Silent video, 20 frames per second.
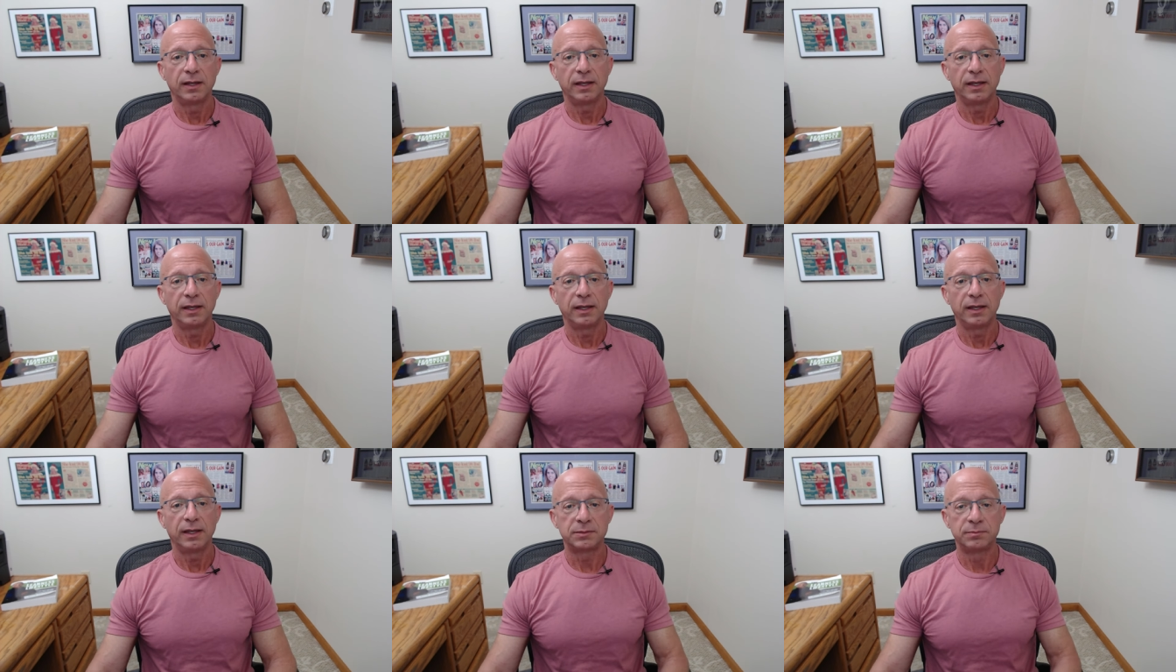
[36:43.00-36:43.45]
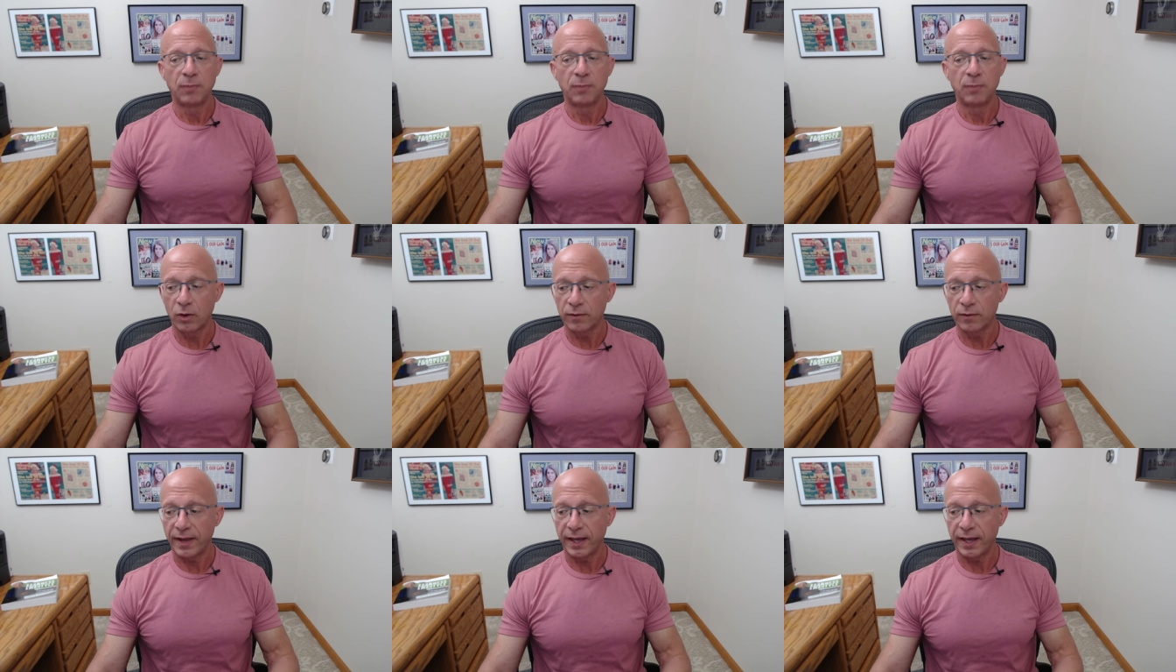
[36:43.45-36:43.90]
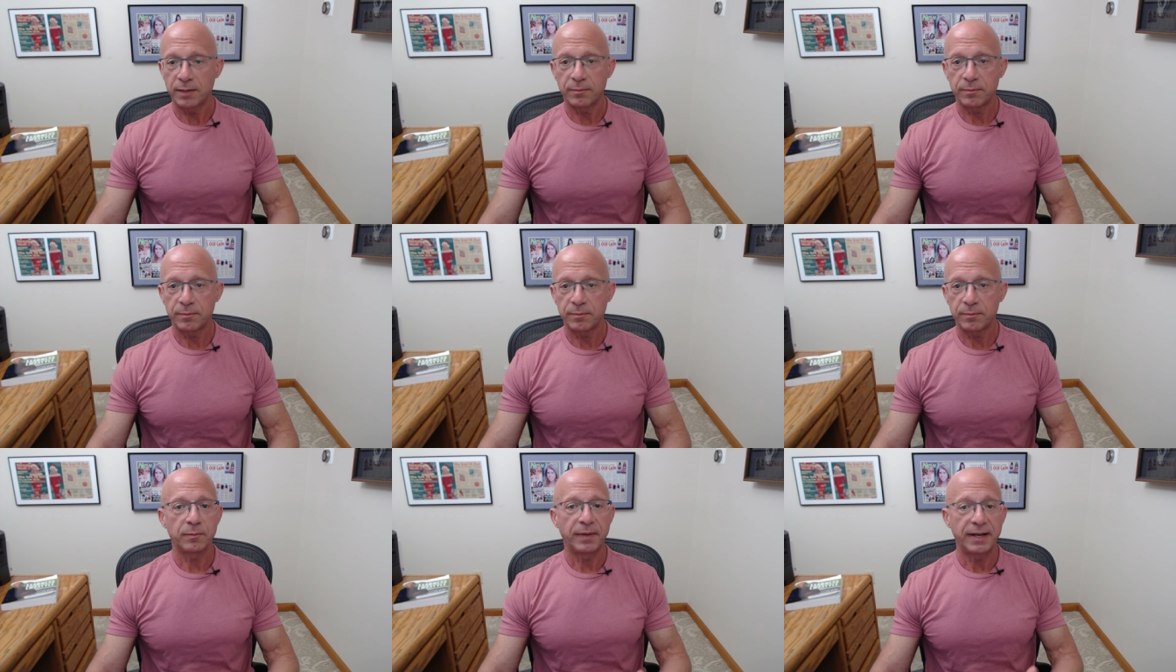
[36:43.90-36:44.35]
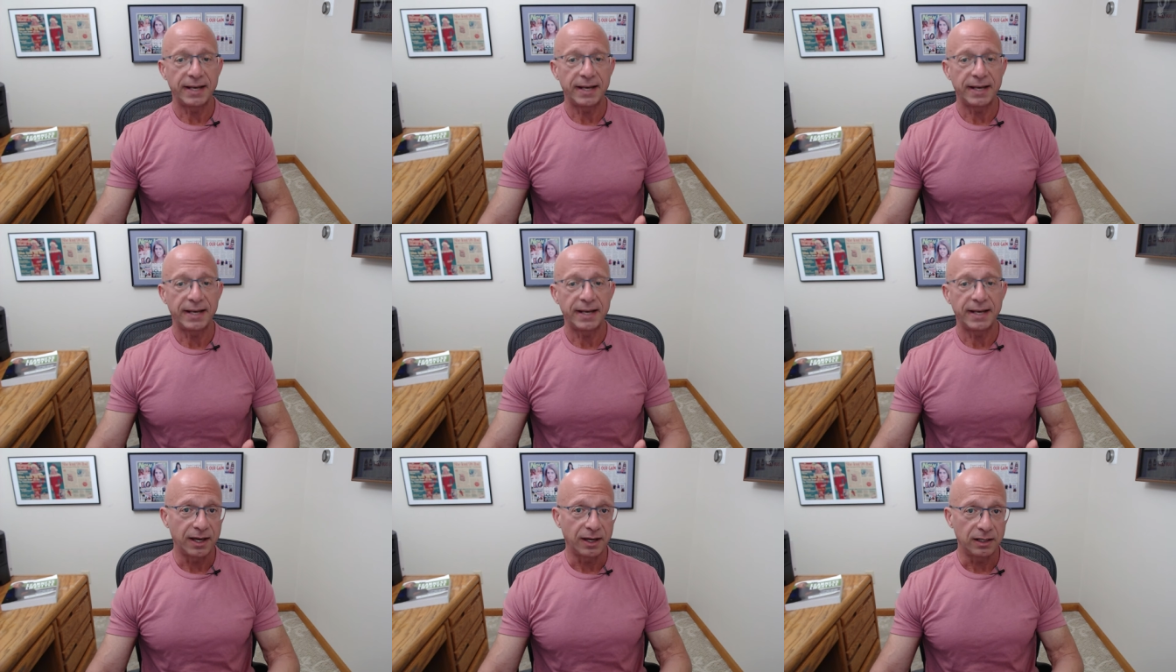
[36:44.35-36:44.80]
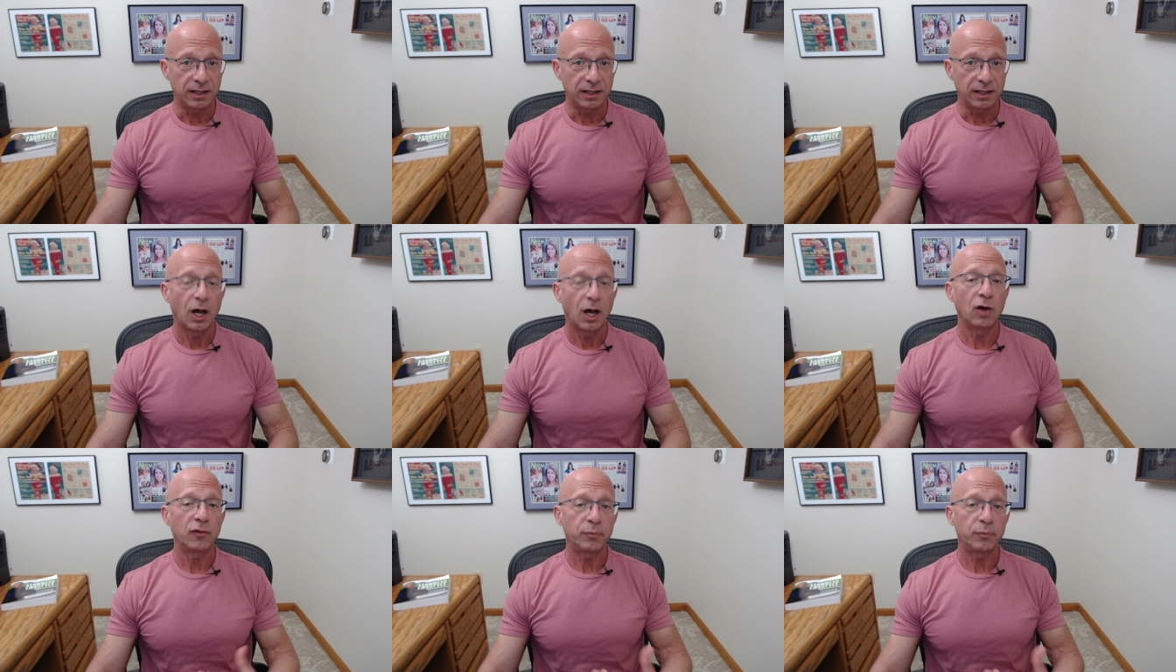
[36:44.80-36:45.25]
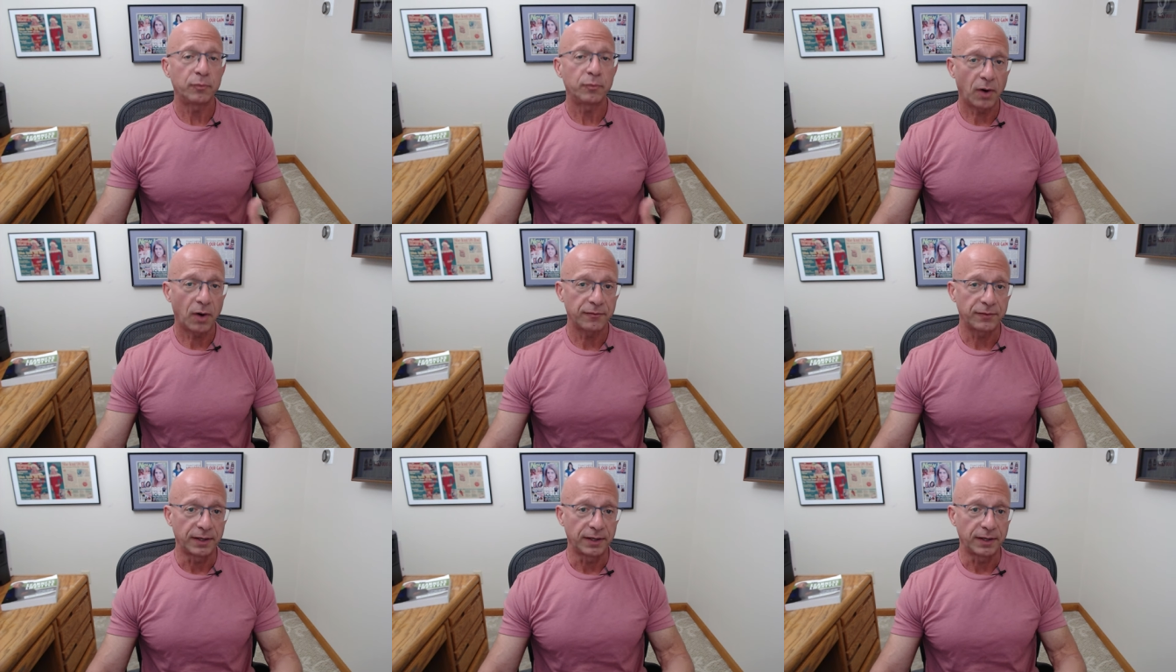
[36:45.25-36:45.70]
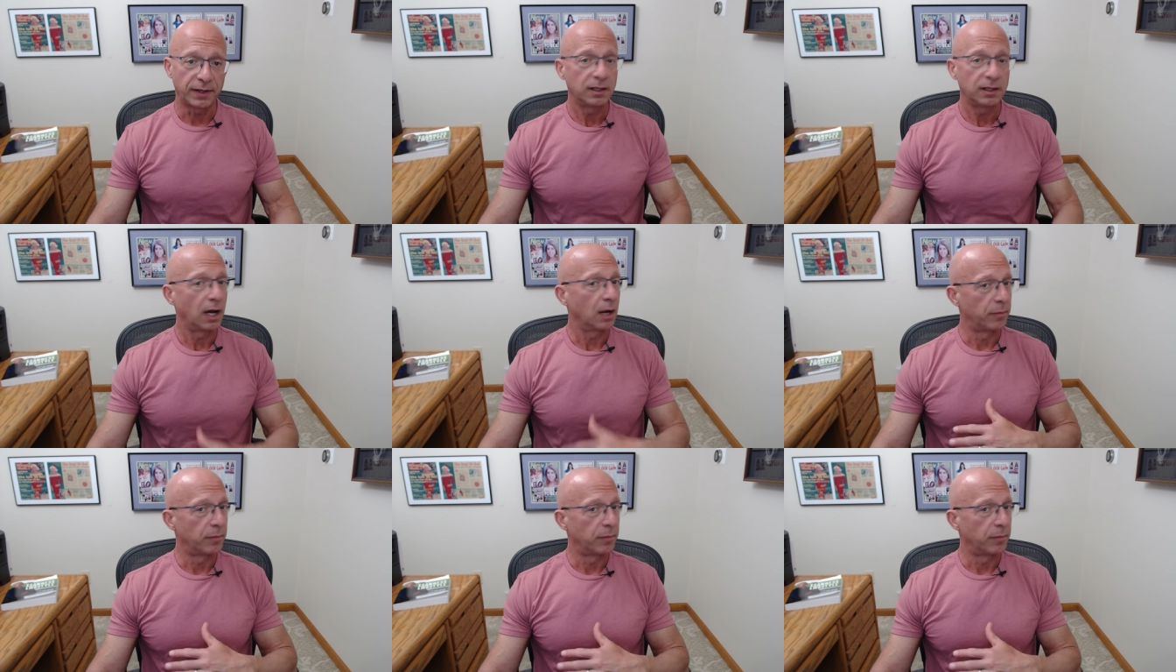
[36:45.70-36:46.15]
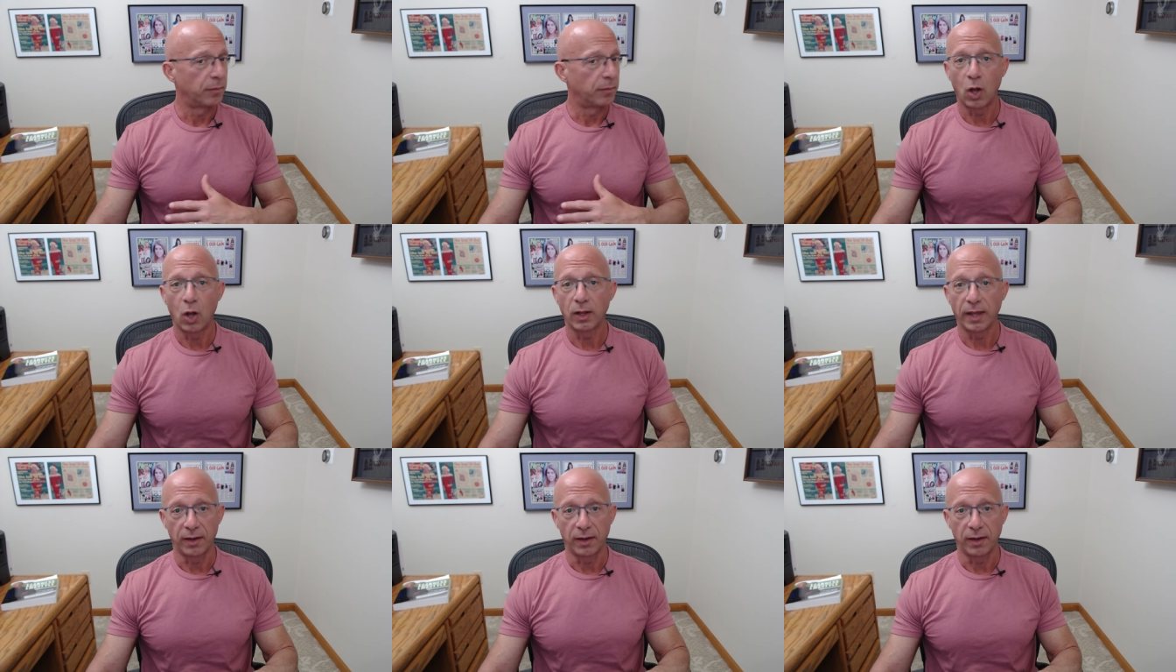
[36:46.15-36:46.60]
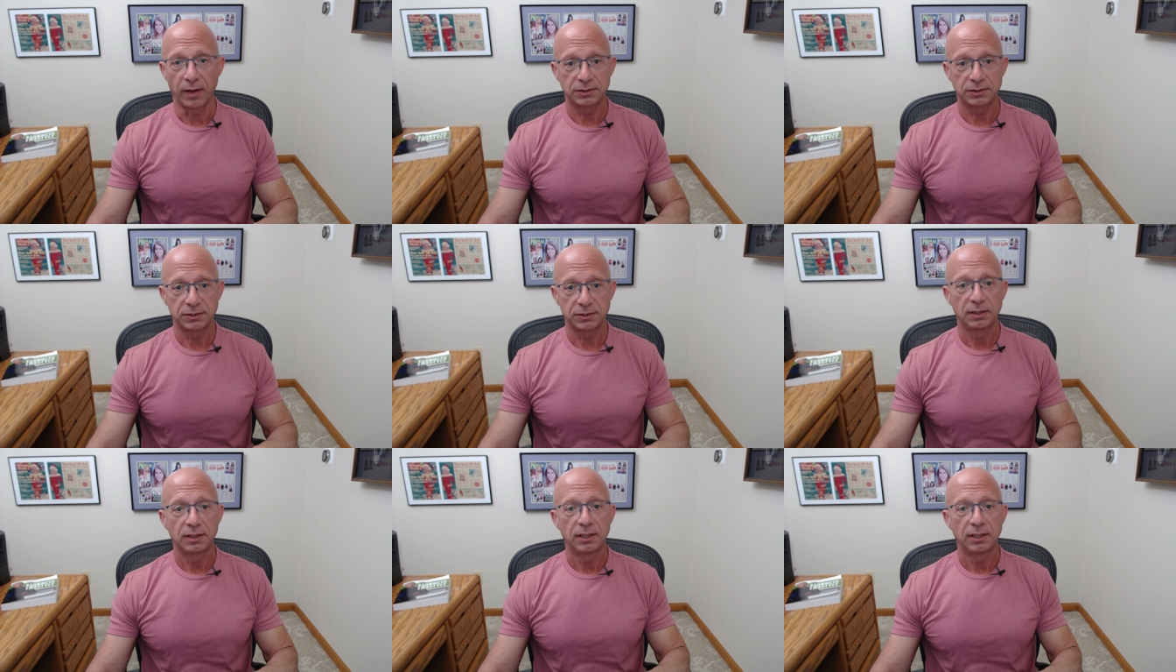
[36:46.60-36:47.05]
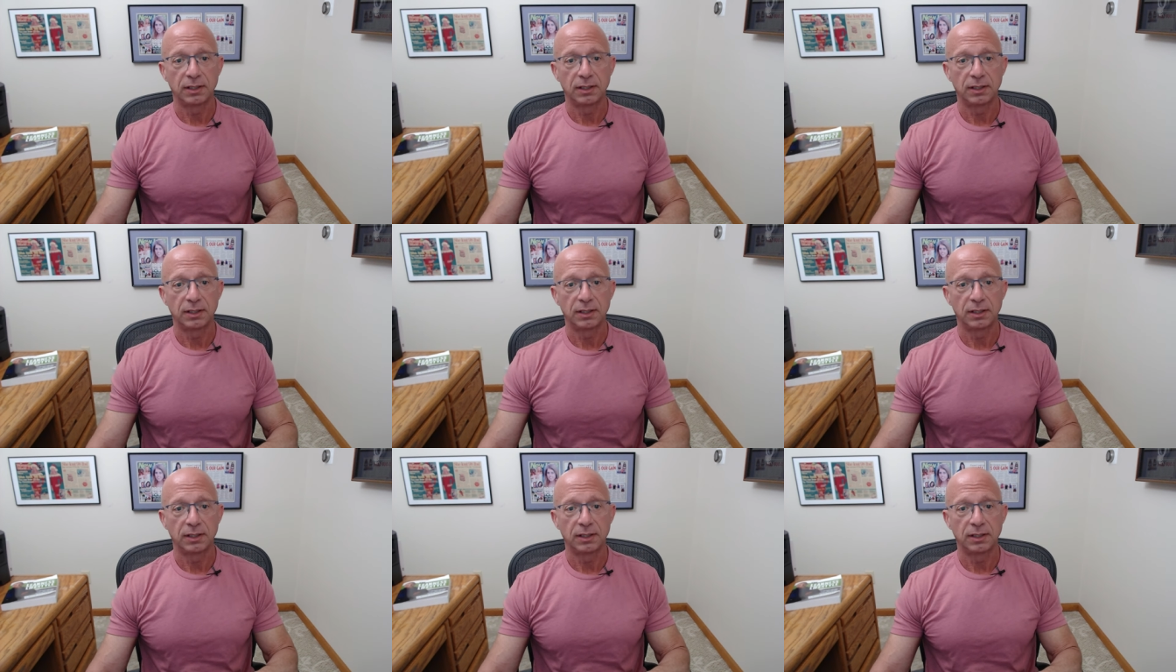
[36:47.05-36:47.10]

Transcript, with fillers: It is motivated by the banana of profit above all else.